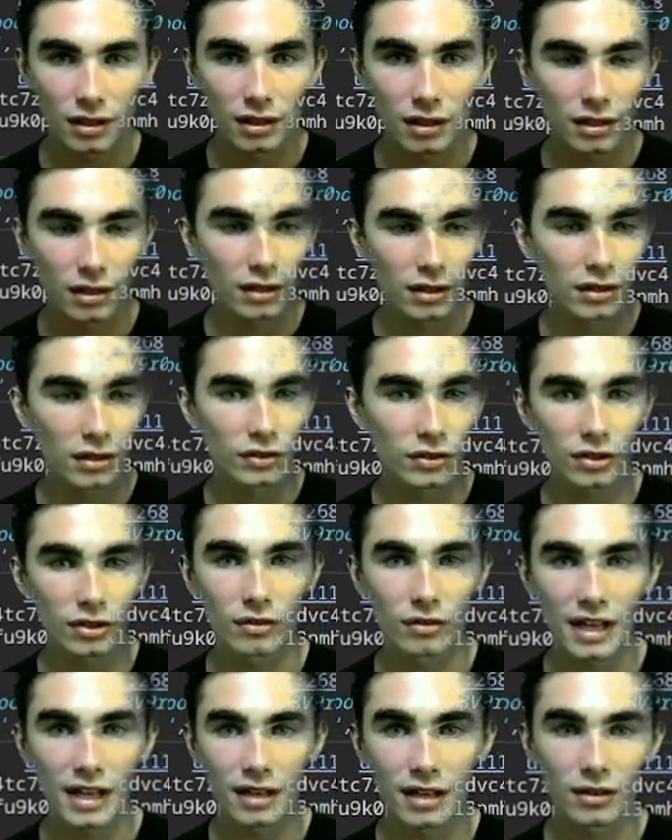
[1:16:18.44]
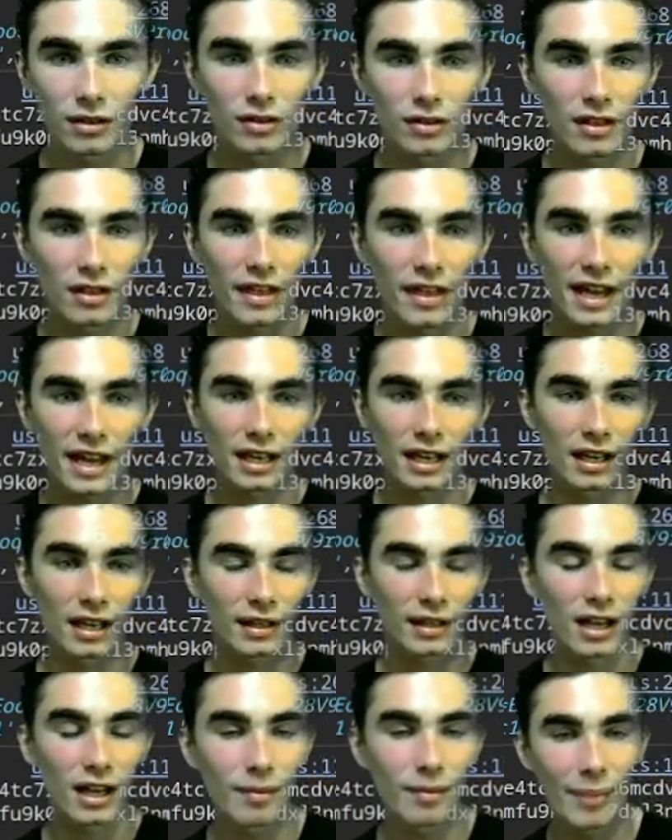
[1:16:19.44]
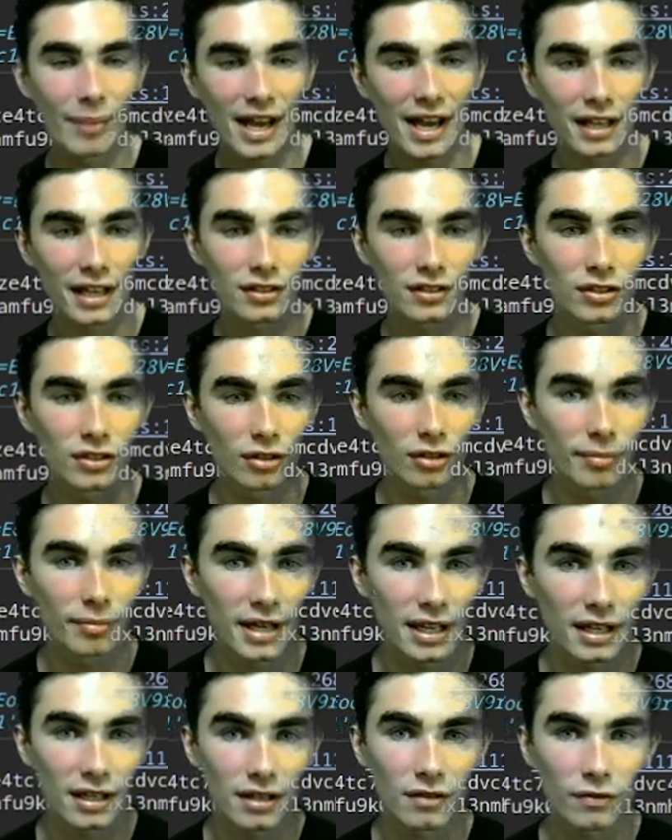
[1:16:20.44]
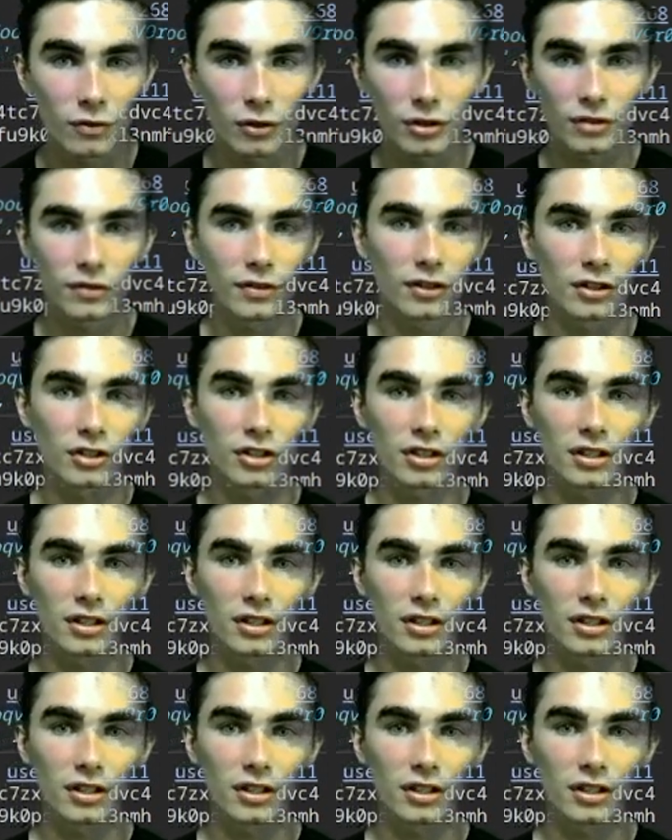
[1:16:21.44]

So now that got passed to our pay invoice function,